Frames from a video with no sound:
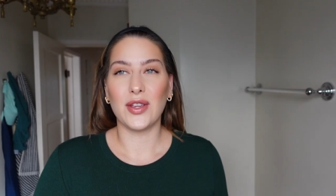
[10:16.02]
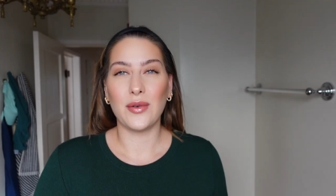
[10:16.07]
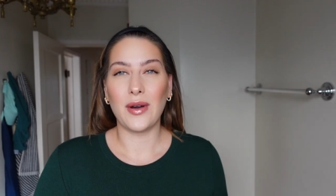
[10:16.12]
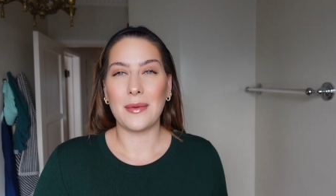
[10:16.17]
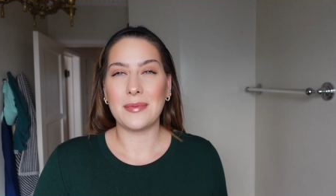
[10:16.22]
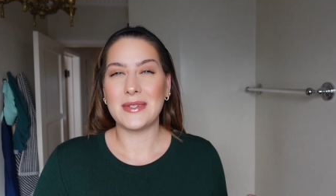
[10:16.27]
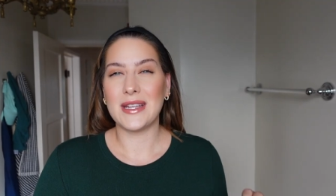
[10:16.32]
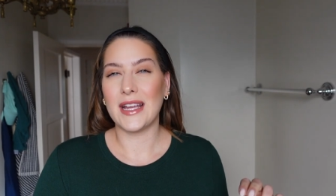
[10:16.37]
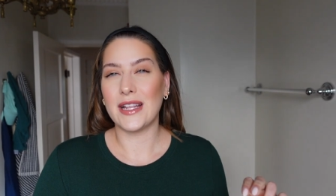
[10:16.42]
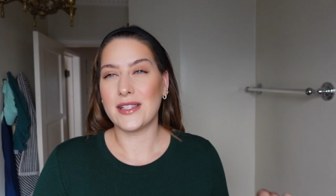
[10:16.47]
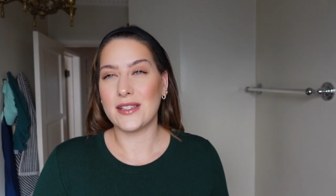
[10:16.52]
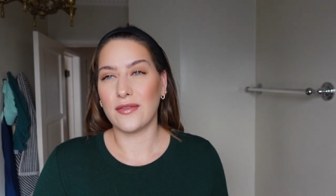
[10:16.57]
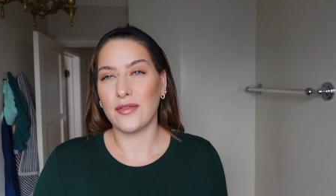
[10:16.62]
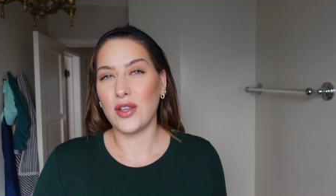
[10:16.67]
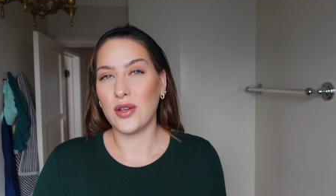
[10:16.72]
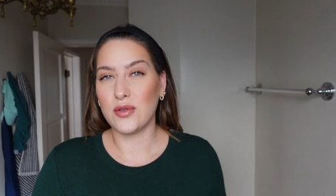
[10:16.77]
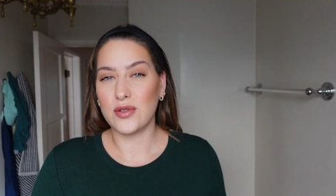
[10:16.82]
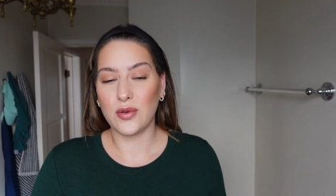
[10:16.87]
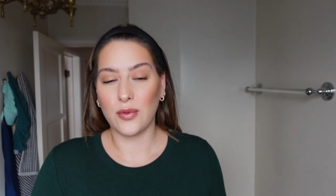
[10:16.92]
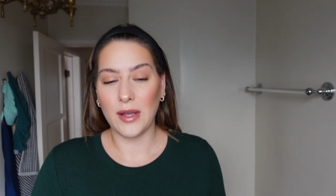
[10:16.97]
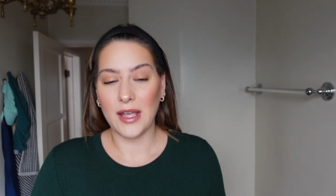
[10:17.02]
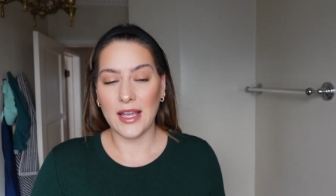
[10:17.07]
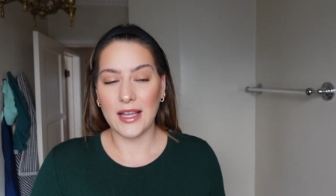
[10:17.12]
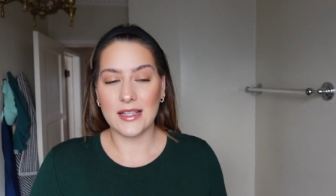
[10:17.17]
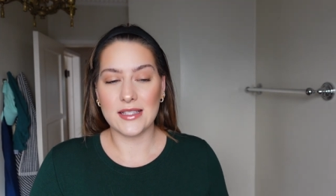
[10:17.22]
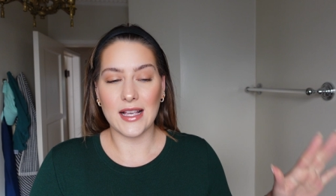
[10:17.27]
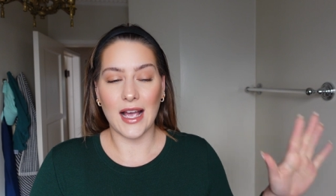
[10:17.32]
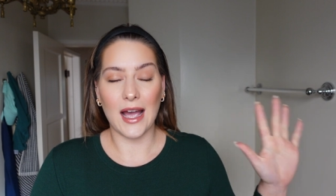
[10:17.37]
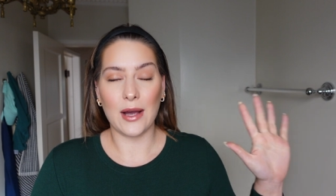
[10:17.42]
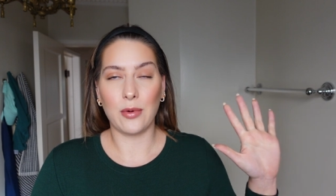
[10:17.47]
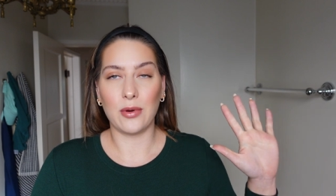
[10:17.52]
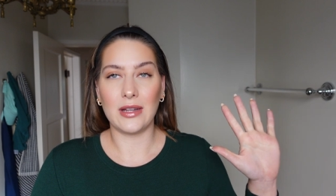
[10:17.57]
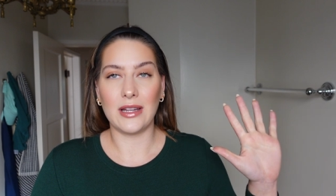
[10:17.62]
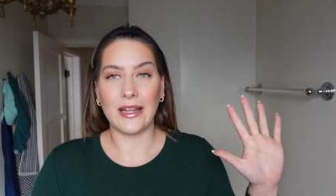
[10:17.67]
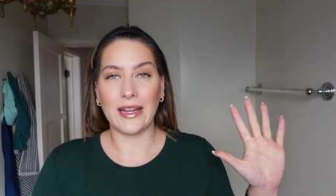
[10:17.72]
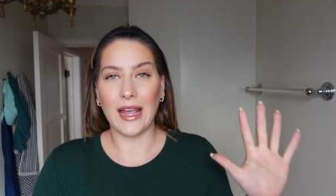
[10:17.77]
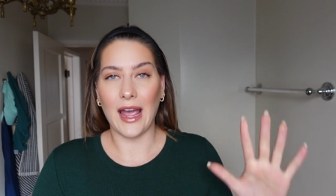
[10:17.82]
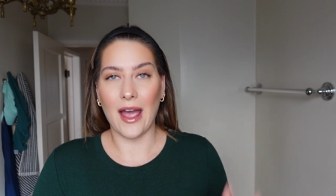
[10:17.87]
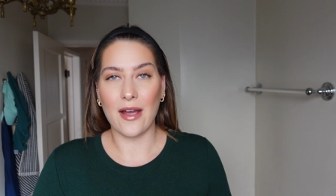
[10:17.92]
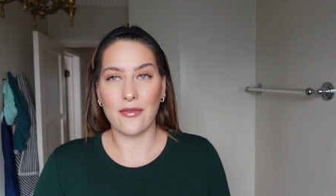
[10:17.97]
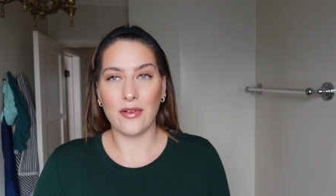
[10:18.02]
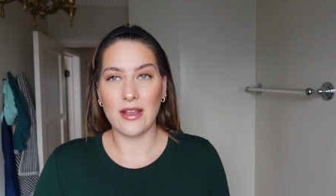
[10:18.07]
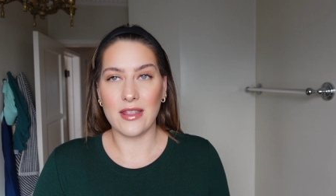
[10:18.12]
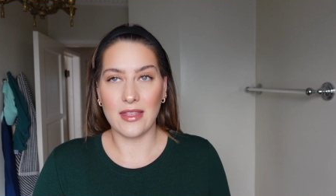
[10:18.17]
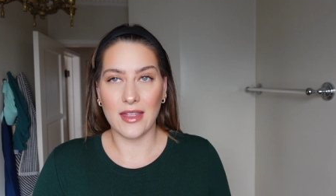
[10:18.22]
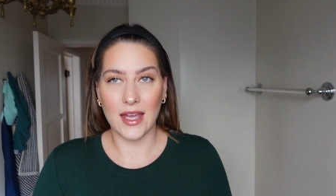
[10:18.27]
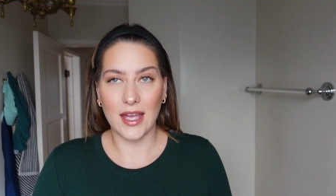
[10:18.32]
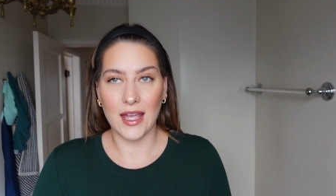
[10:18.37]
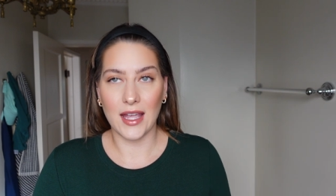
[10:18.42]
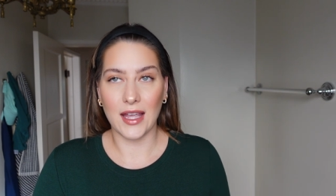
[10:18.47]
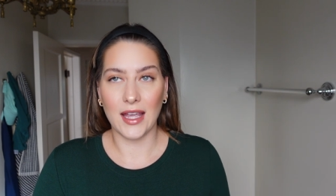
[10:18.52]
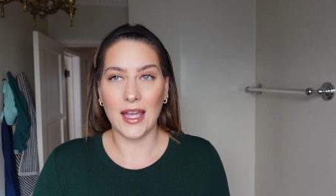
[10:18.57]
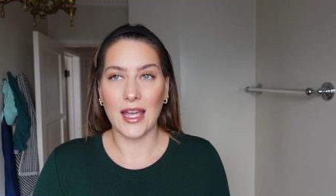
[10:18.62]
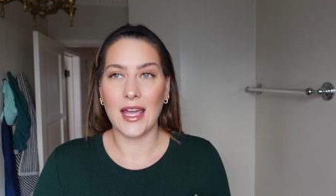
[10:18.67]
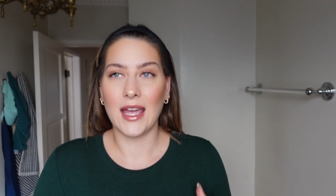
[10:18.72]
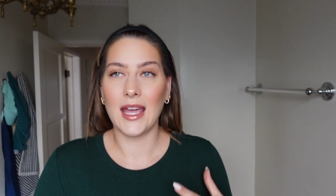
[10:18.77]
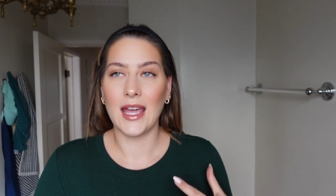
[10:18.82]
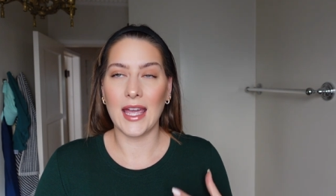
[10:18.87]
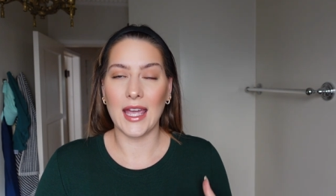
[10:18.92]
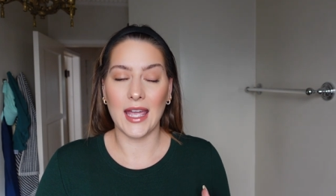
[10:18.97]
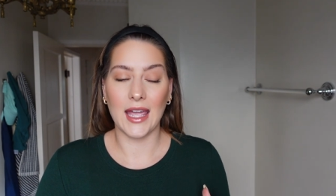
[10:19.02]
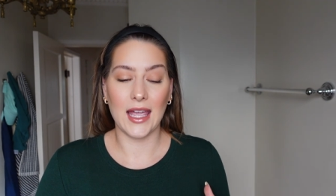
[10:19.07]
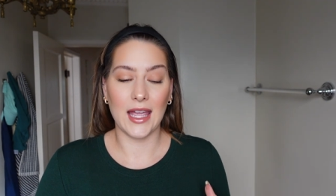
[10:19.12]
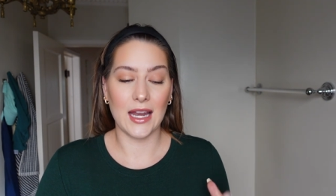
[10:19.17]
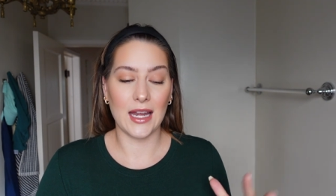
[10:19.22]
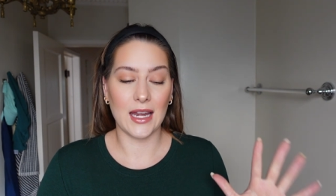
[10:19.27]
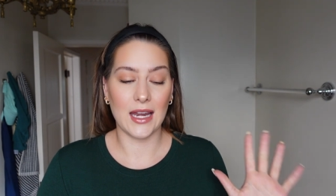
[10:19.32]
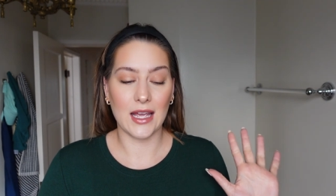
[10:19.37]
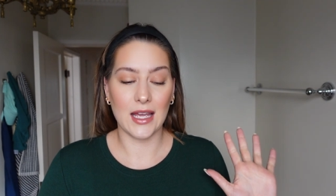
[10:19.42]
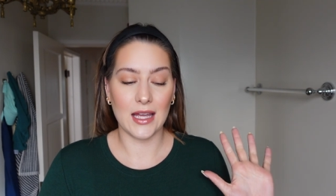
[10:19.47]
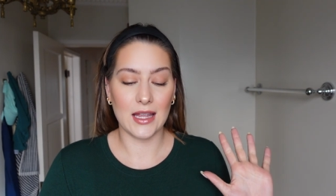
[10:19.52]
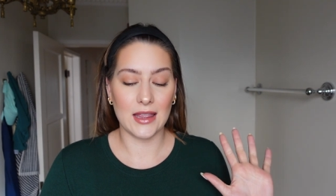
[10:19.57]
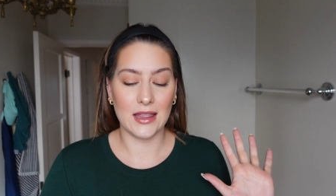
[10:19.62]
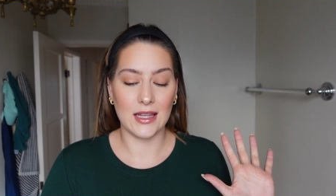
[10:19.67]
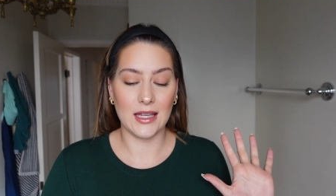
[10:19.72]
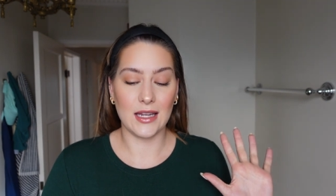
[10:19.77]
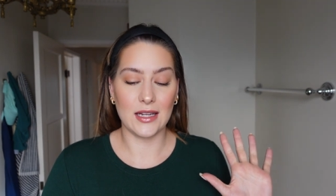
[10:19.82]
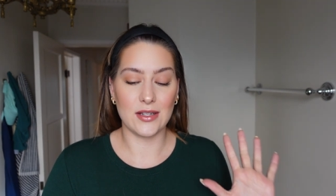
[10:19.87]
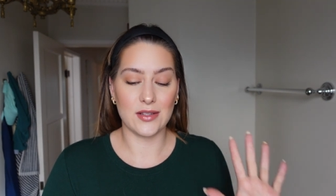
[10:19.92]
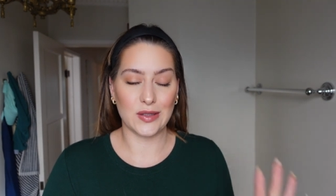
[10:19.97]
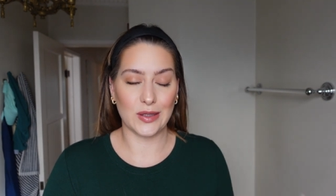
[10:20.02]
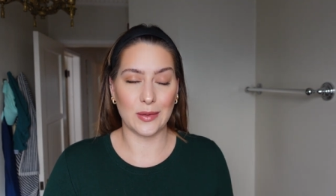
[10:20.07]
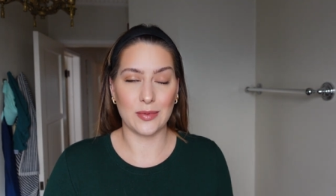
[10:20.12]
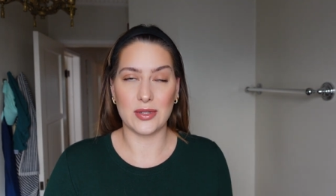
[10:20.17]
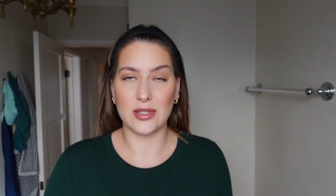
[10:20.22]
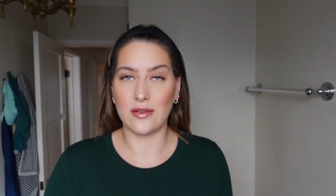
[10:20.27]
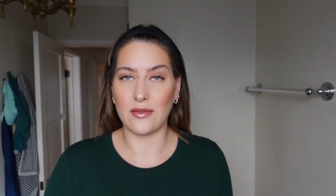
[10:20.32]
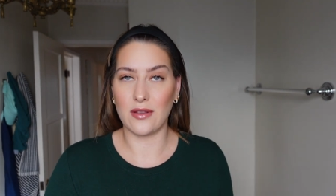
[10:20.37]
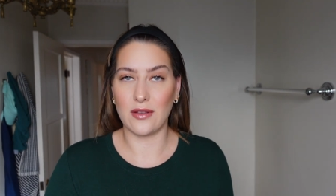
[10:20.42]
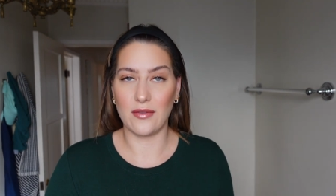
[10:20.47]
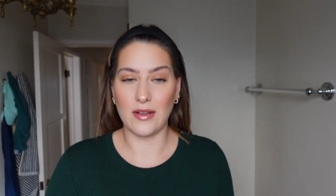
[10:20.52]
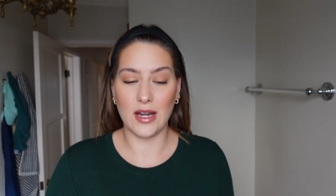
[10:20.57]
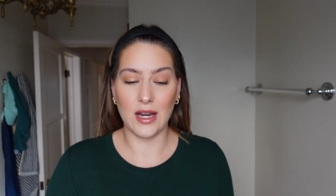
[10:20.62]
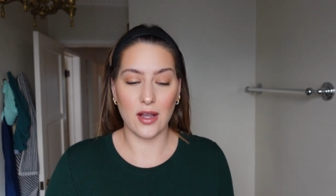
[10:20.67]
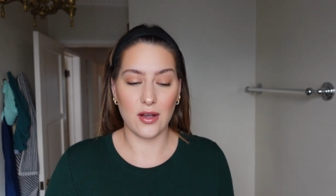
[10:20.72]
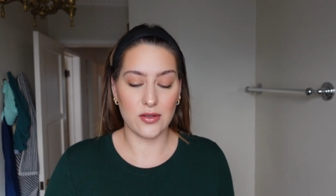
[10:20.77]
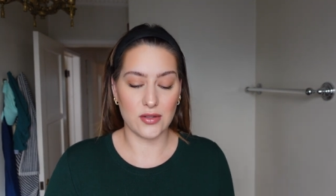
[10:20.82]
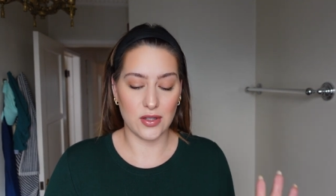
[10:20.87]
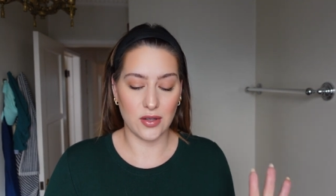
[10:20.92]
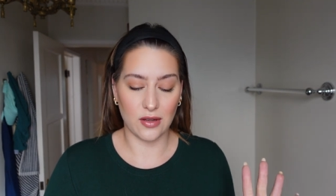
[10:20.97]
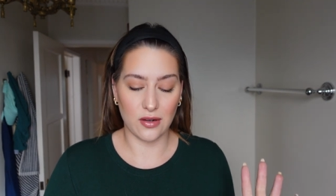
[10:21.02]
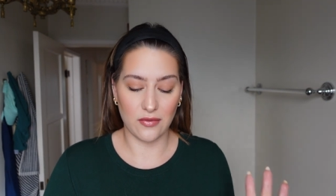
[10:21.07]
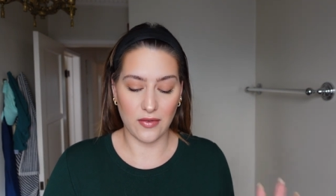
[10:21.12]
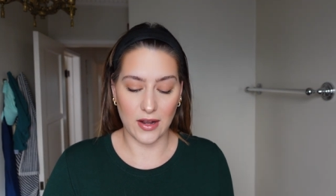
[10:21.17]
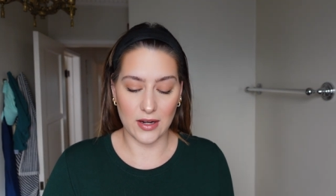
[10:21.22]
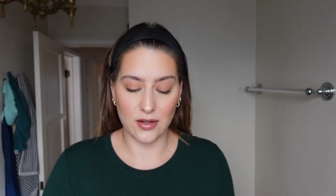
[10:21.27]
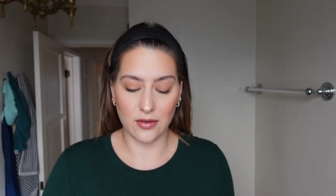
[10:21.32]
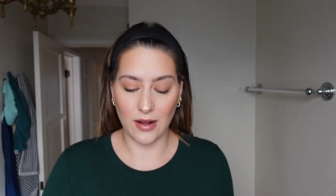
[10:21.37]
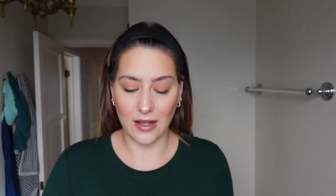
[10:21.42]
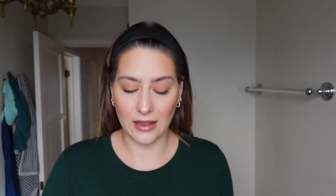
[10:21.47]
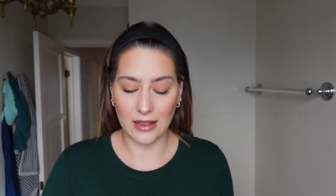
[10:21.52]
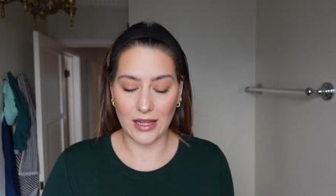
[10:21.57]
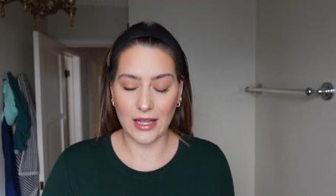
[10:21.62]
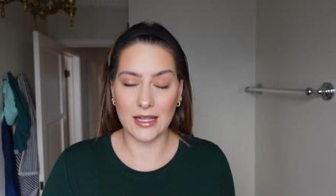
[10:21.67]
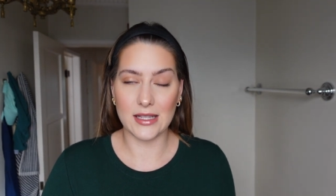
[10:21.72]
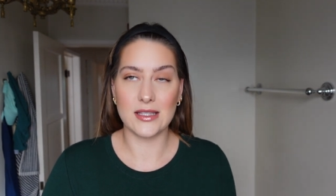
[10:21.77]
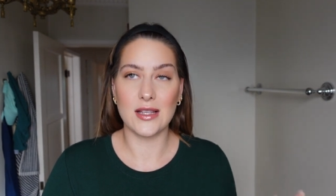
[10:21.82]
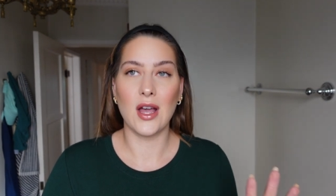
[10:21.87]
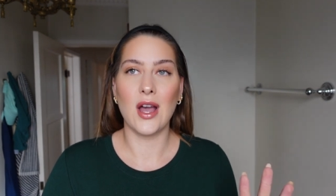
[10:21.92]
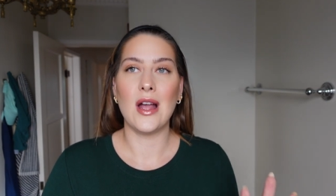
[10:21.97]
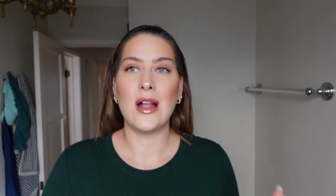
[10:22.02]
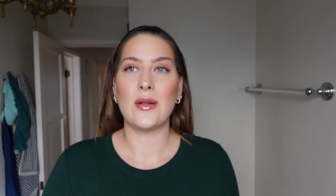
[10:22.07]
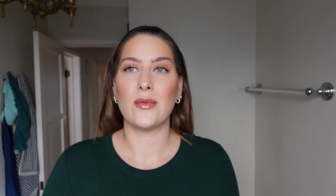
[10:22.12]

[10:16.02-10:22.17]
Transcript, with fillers: Few updates, few tweaks. I will link everything in the description of the video so you can find direct links